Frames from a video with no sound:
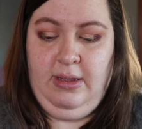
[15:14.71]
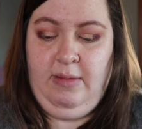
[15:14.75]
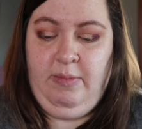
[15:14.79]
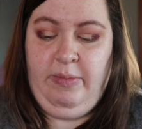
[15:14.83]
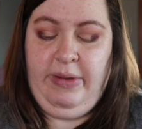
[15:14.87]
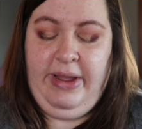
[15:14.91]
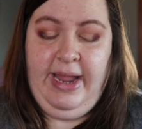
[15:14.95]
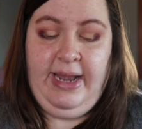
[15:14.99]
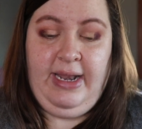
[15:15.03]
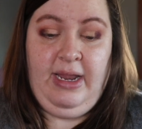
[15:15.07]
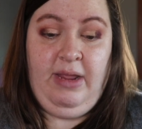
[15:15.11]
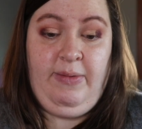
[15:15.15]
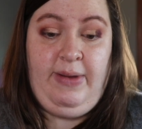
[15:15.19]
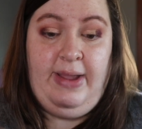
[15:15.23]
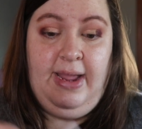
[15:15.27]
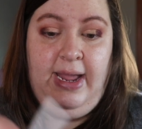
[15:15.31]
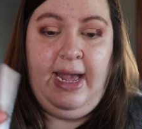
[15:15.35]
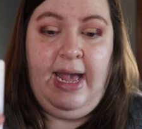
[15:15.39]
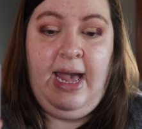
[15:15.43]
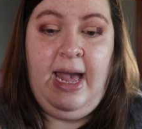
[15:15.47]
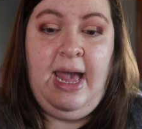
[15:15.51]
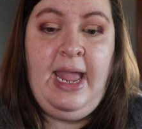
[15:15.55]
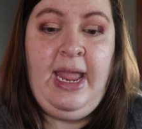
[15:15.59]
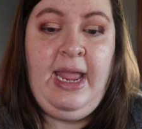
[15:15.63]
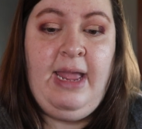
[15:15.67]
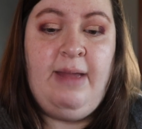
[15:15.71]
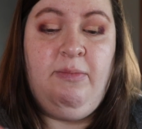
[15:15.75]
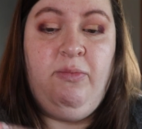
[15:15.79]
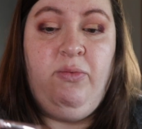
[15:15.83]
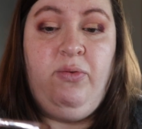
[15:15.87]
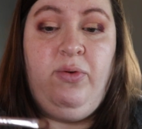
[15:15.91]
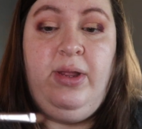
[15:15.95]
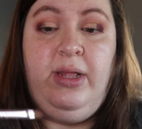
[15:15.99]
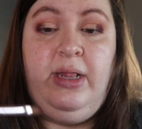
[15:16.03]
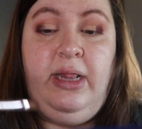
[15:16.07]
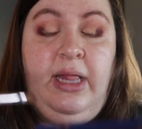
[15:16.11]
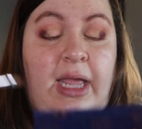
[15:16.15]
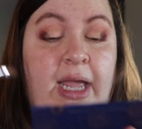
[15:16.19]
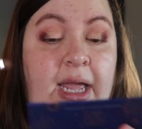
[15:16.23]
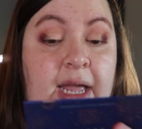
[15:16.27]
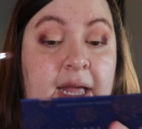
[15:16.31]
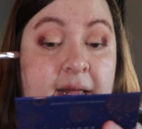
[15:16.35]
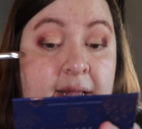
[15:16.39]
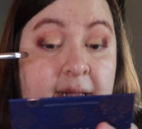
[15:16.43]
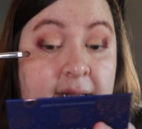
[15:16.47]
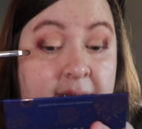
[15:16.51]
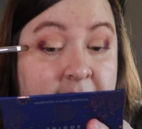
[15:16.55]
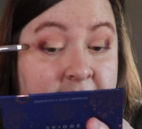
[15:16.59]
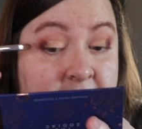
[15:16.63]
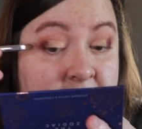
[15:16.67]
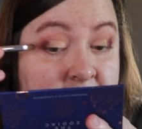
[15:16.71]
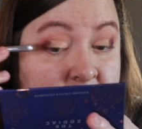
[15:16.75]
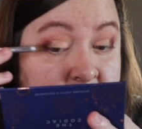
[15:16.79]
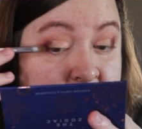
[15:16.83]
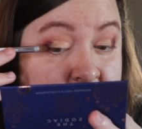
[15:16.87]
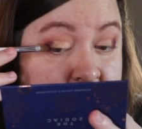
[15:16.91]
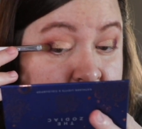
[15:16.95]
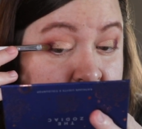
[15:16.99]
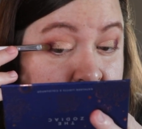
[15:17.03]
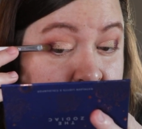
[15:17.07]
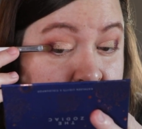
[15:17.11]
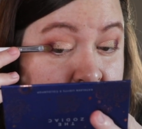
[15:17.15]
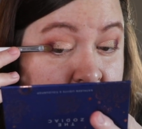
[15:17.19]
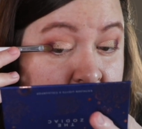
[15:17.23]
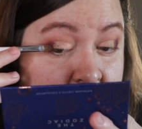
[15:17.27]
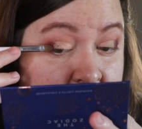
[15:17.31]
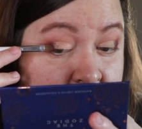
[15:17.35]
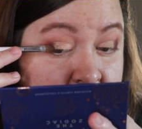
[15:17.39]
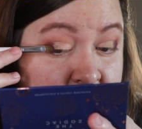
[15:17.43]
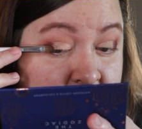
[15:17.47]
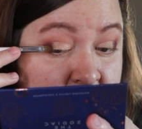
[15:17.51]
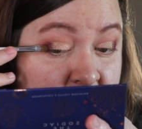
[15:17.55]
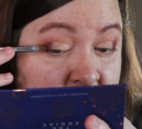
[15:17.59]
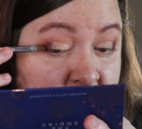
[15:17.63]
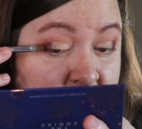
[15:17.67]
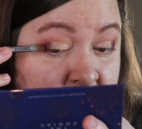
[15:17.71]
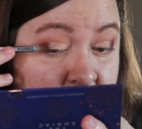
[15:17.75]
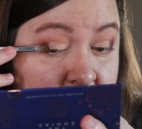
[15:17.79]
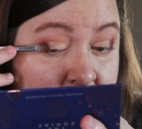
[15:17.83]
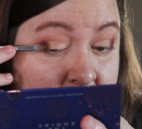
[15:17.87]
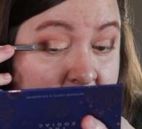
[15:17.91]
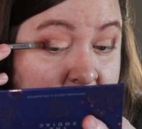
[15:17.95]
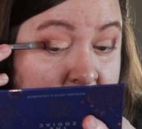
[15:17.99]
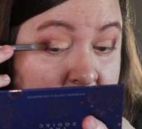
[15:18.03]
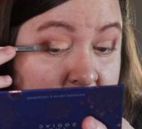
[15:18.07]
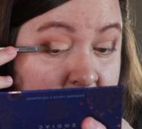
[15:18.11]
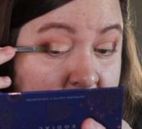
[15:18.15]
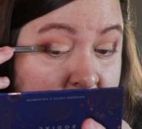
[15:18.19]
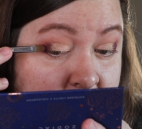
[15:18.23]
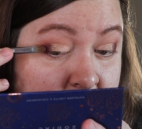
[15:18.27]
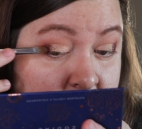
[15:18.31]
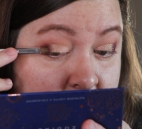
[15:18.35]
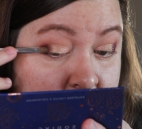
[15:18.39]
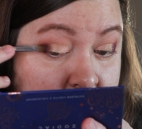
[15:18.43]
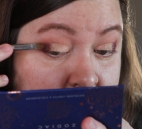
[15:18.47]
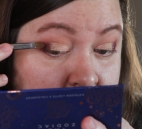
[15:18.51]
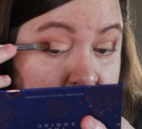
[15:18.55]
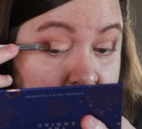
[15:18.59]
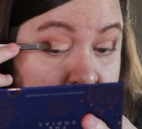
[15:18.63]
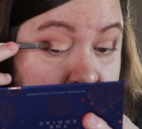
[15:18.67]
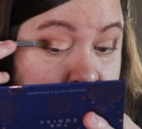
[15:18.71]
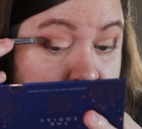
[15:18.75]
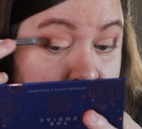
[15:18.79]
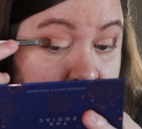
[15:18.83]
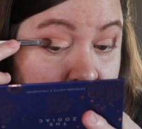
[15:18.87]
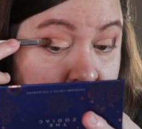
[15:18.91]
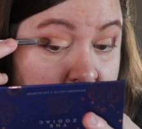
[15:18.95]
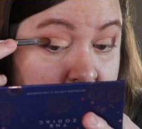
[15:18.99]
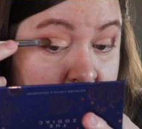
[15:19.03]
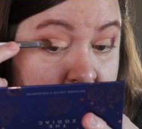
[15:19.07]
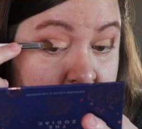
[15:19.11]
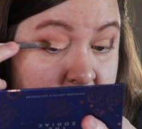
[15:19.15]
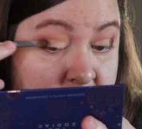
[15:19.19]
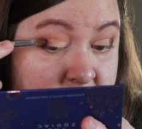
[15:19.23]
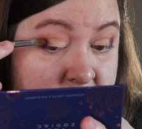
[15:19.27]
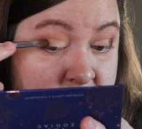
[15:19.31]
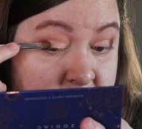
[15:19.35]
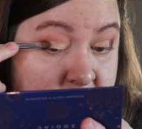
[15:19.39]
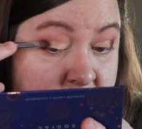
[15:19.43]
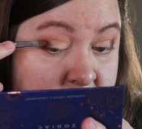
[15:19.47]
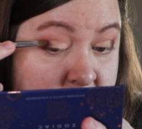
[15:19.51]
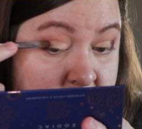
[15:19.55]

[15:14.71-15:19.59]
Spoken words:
But anyway, I am really sick of the trend of